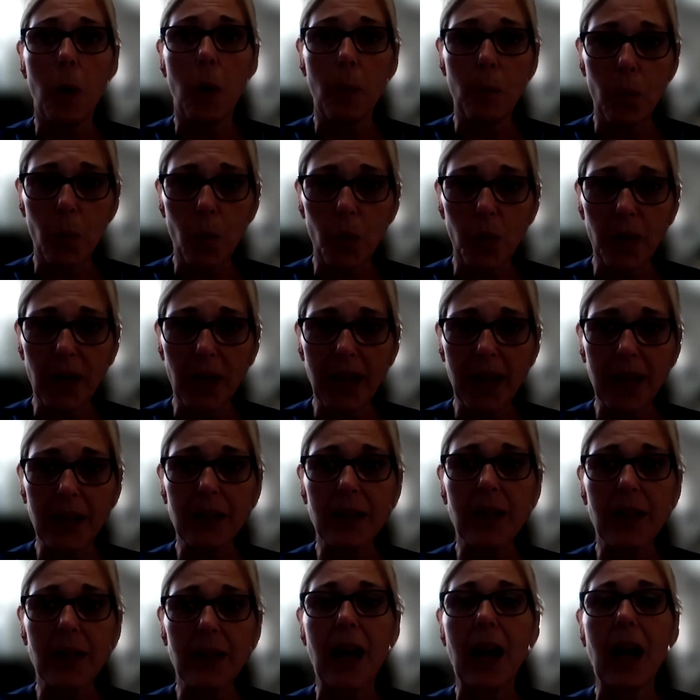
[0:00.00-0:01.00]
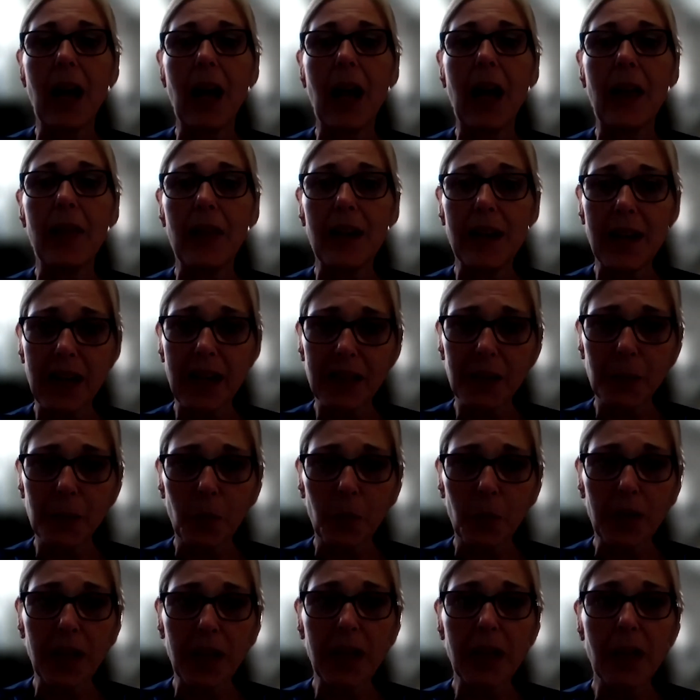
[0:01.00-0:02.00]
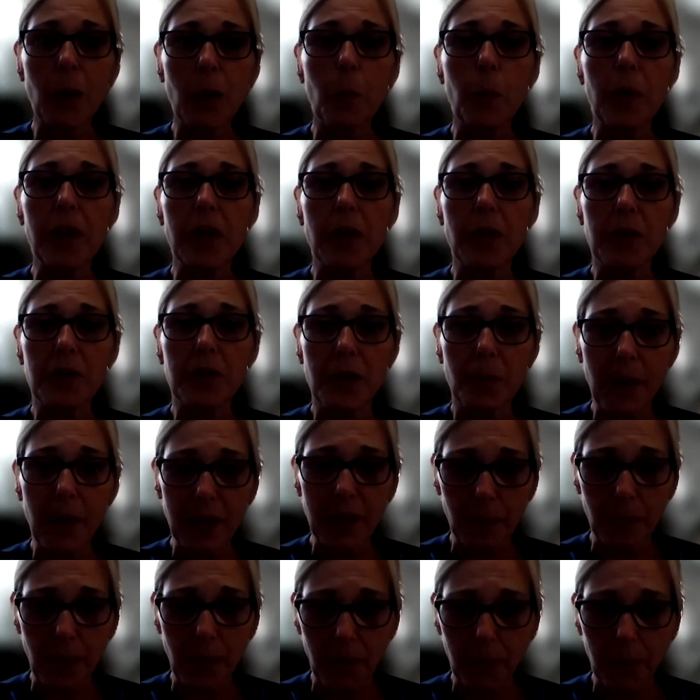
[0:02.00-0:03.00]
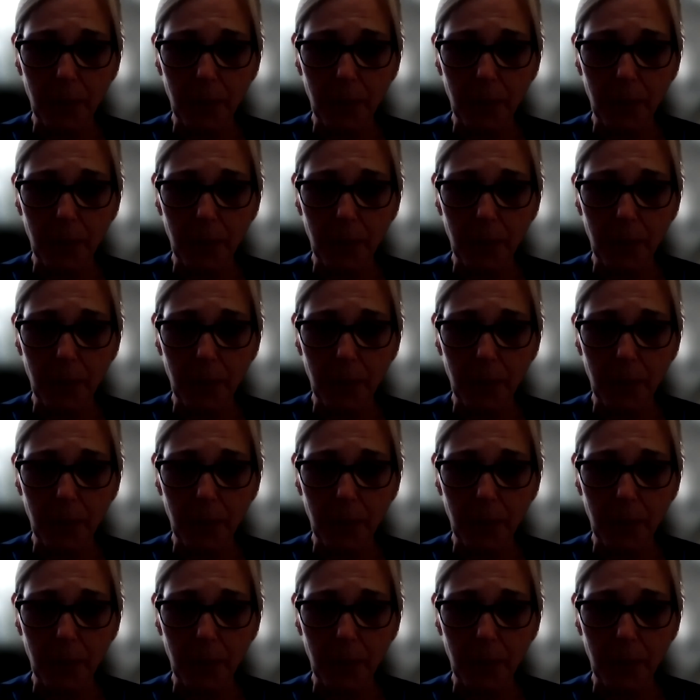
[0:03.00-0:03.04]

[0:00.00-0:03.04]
one morning, and the next morning we used the bed